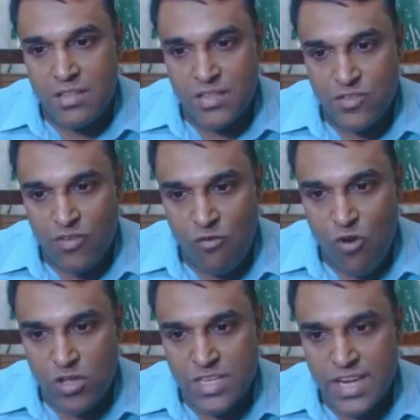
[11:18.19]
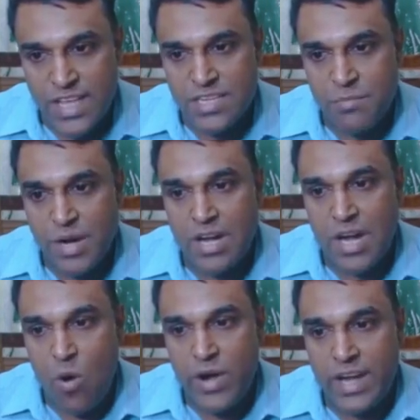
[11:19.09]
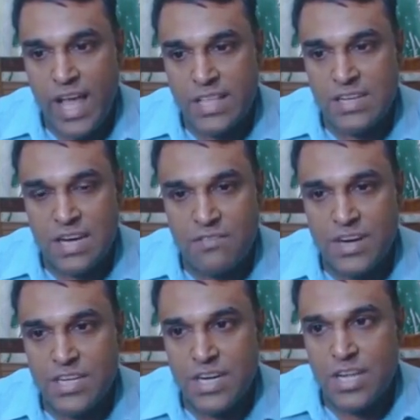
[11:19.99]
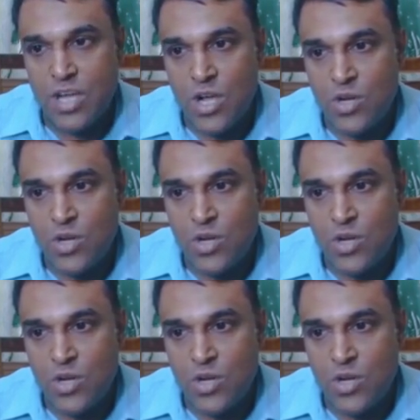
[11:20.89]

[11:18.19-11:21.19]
this was a list, but now it has converted